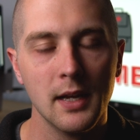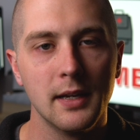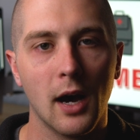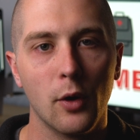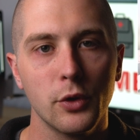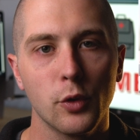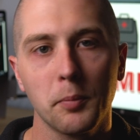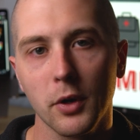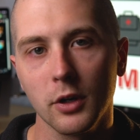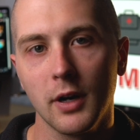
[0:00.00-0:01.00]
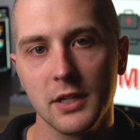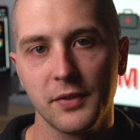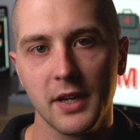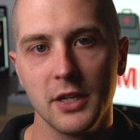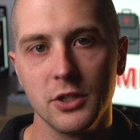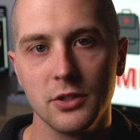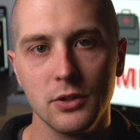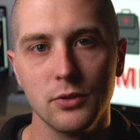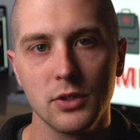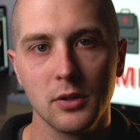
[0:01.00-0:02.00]
Now, your burn classifications
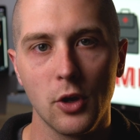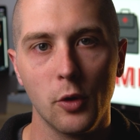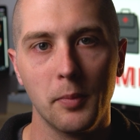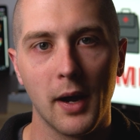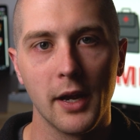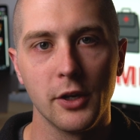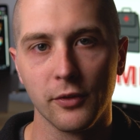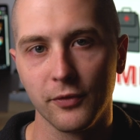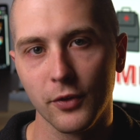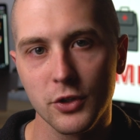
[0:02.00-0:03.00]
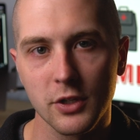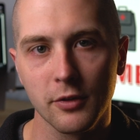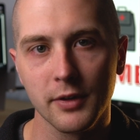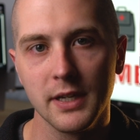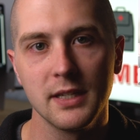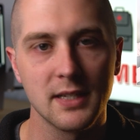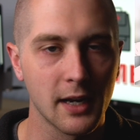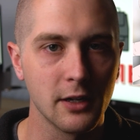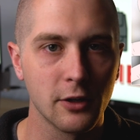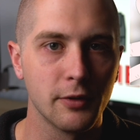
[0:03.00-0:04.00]
used to go by your first degree,
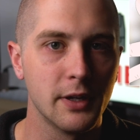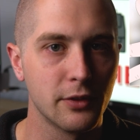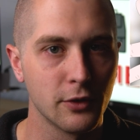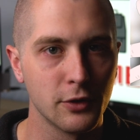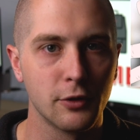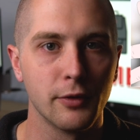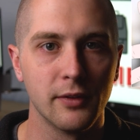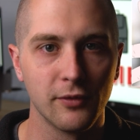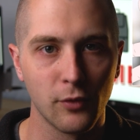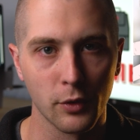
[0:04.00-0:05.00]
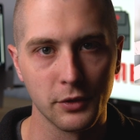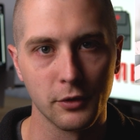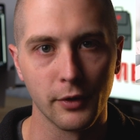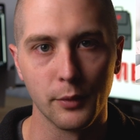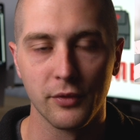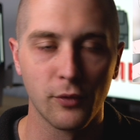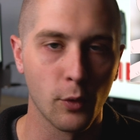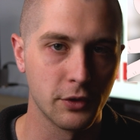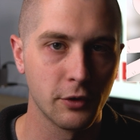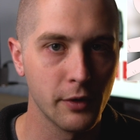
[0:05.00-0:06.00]
second degree, third degree, and fourth degree, with
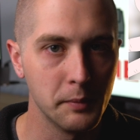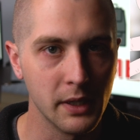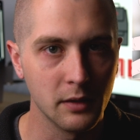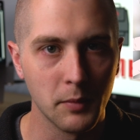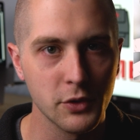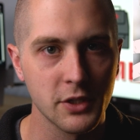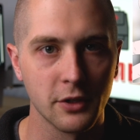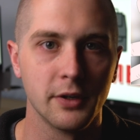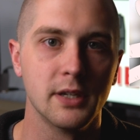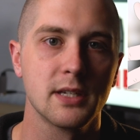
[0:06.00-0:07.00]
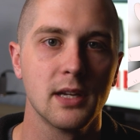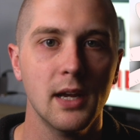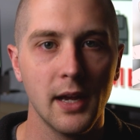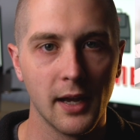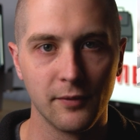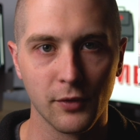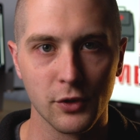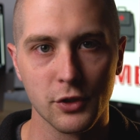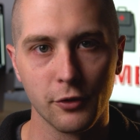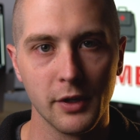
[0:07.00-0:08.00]
fourth degree being the most serious and
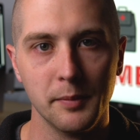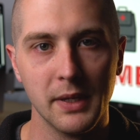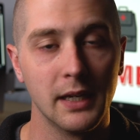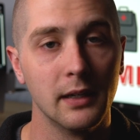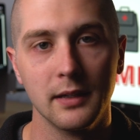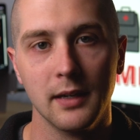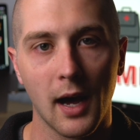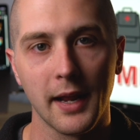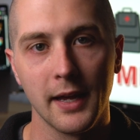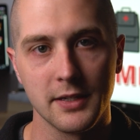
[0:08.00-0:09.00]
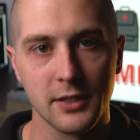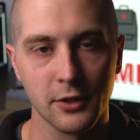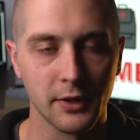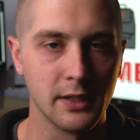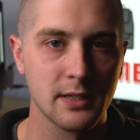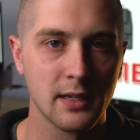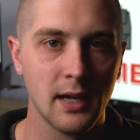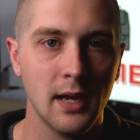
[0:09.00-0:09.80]
first degree being not as serious.